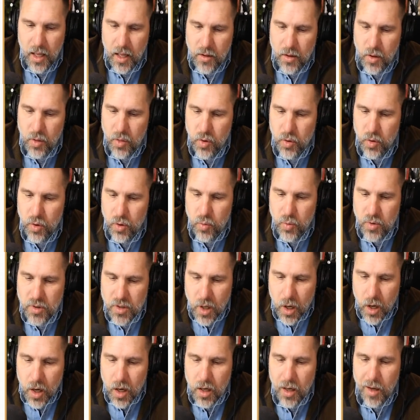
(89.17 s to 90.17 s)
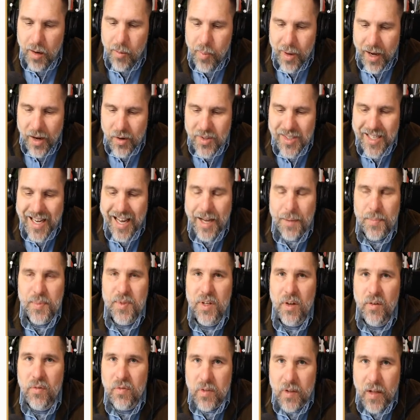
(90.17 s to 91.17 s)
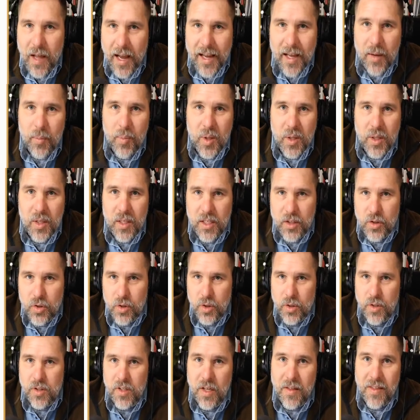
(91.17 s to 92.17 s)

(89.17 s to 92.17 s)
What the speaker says: The third, we'll talk about types of liability insurance.